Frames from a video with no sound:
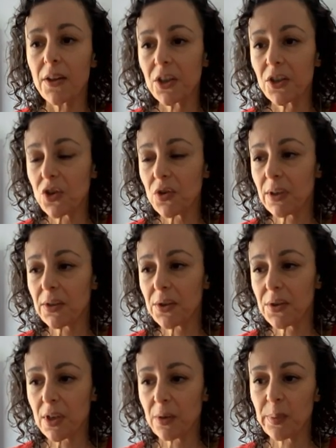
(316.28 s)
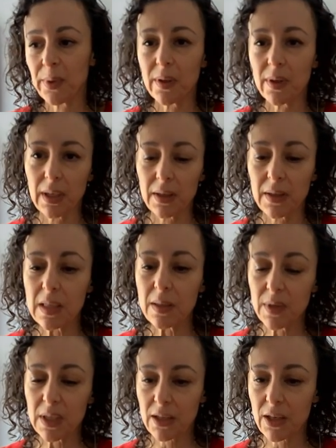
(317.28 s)
The instructors are building in
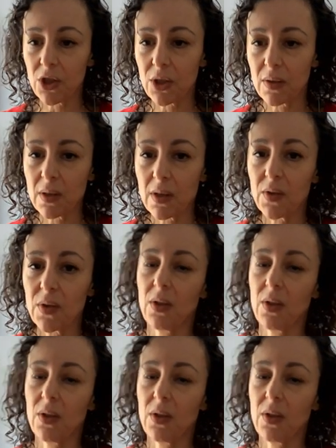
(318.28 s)
some discussions.